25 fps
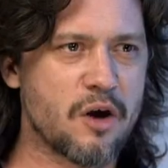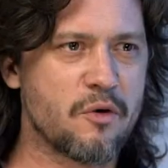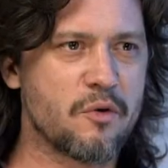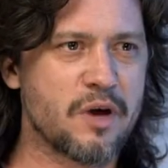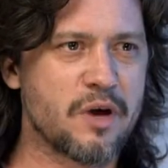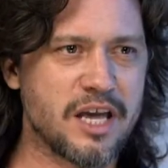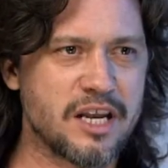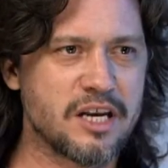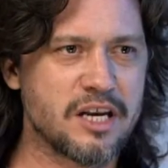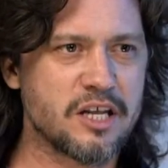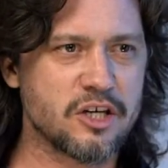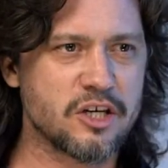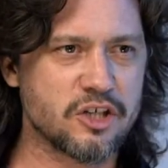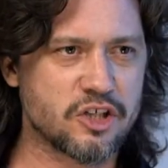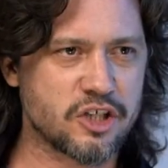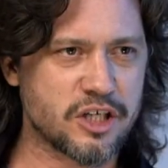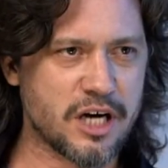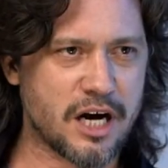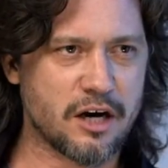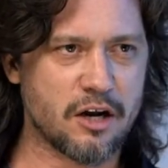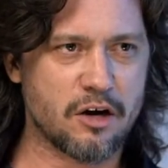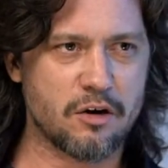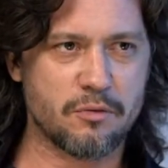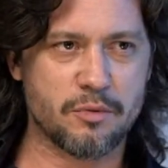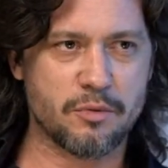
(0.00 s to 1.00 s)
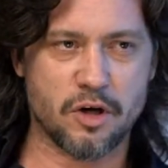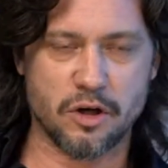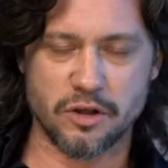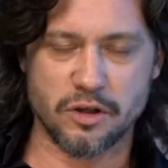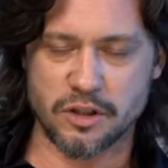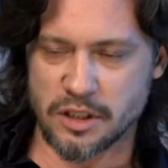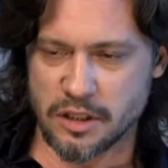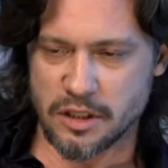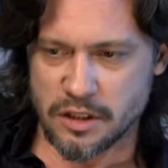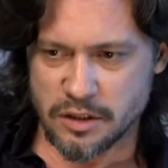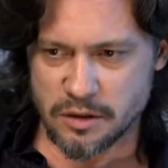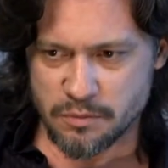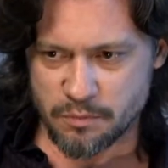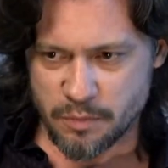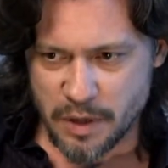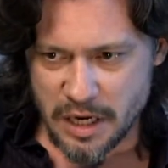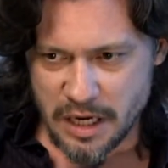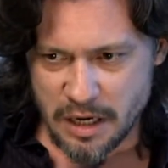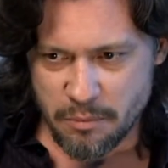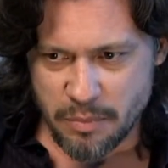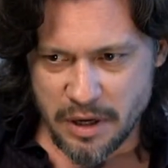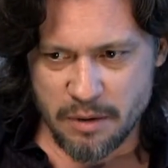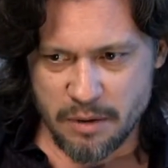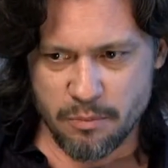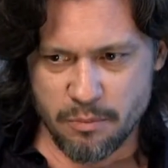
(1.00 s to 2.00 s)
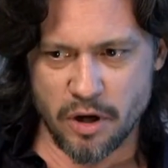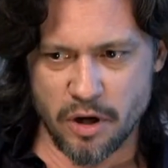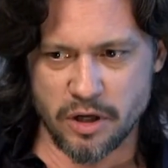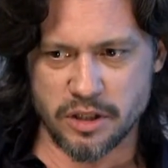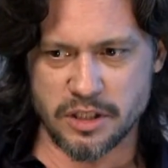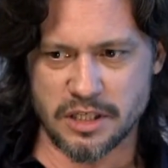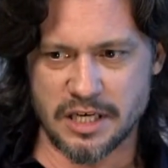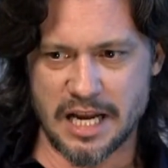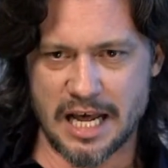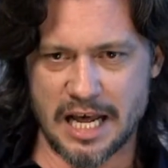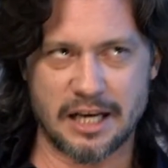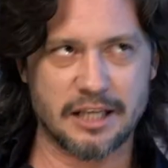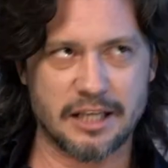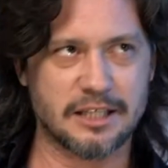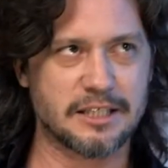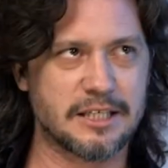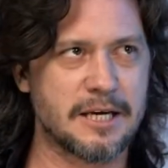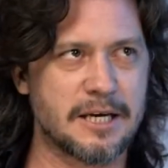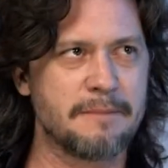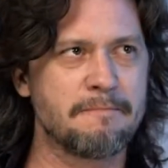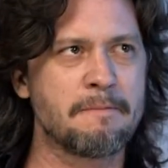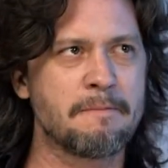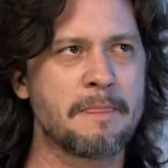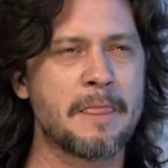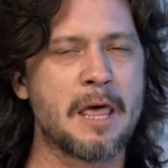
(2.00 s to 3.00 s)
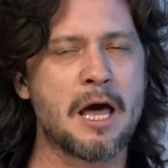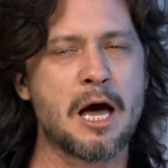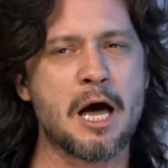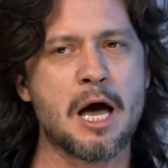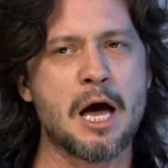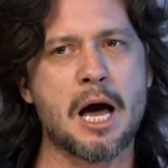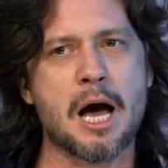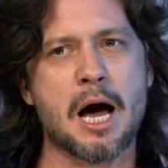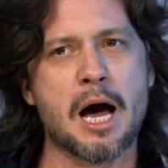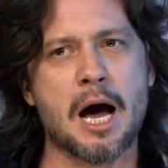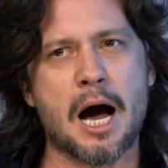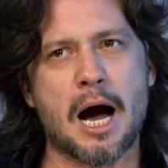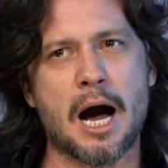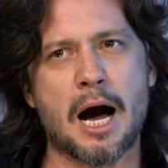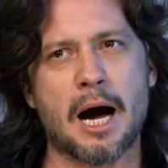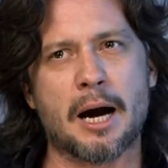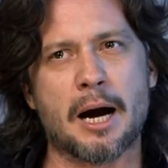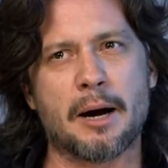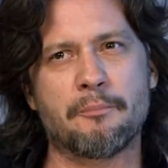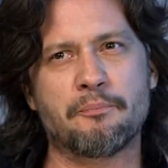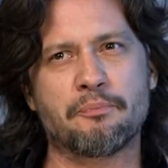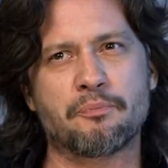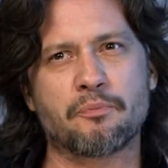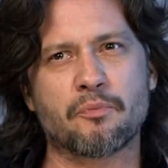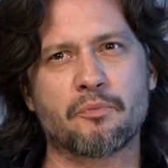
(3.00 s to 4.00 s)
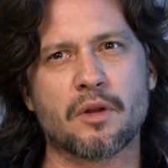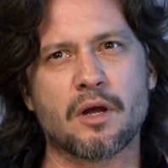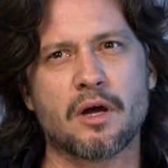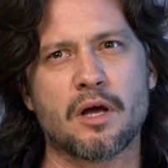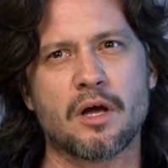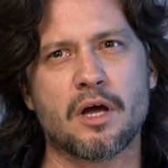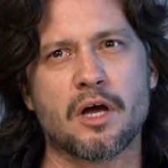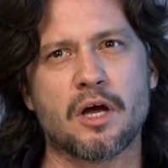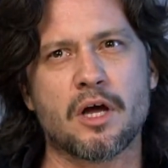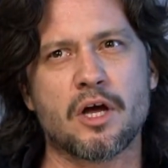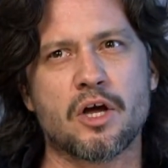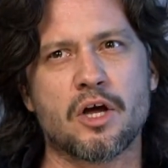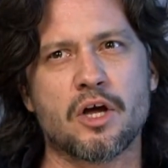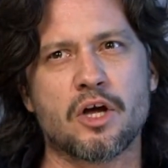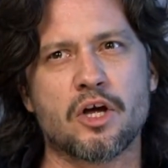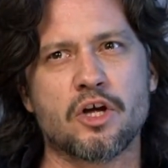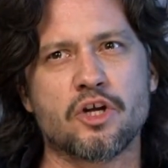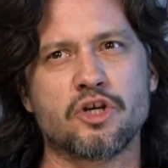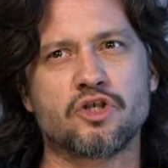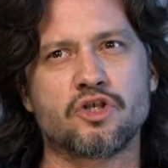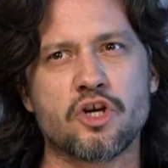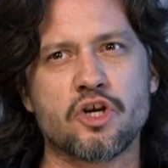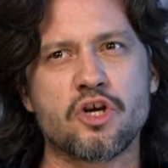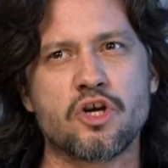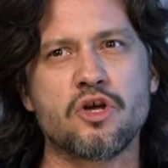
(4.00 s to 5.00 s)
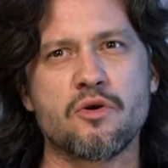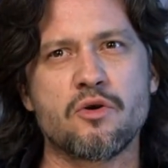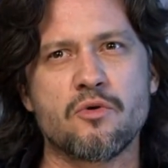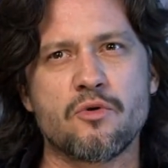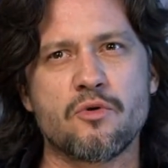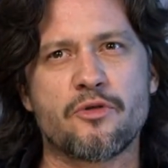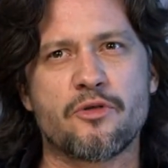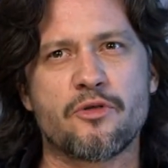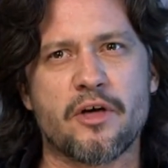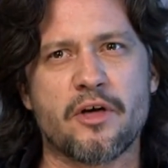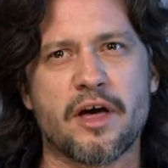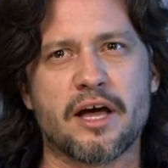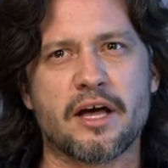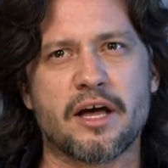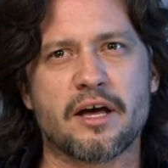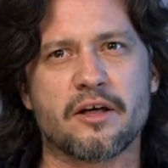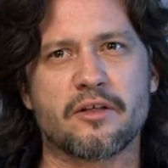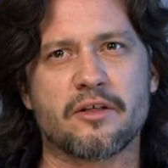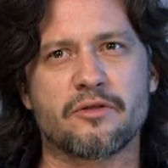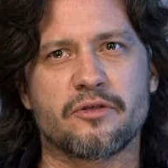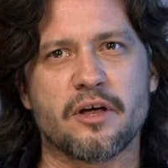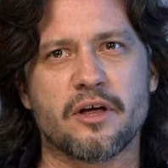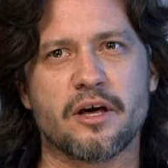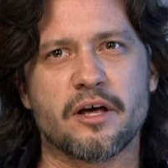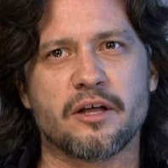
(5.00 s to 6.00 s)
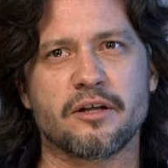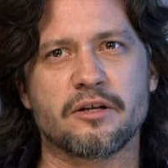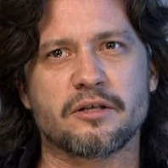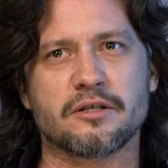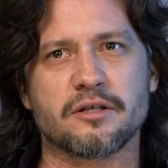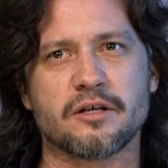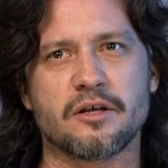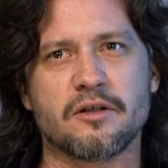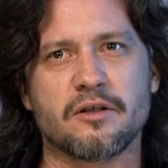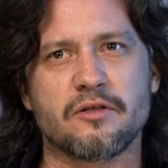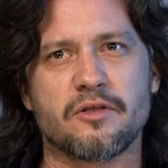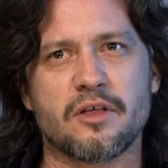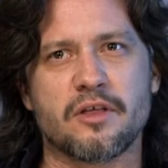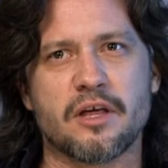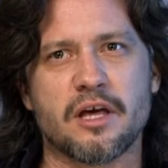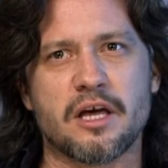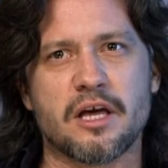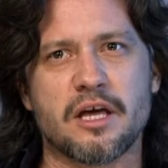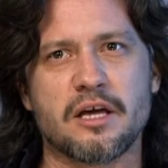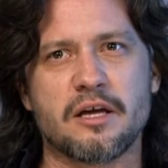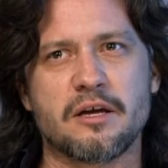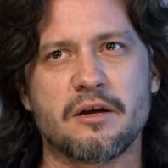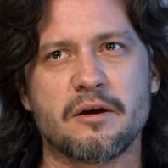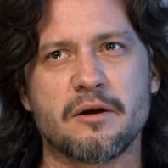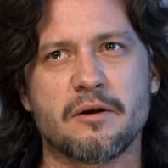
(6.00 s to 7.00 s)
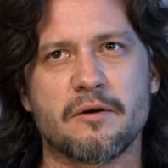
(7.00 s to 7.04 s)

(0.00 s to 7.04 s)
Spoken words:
in his shadow because he's been a big personality. Do you think that the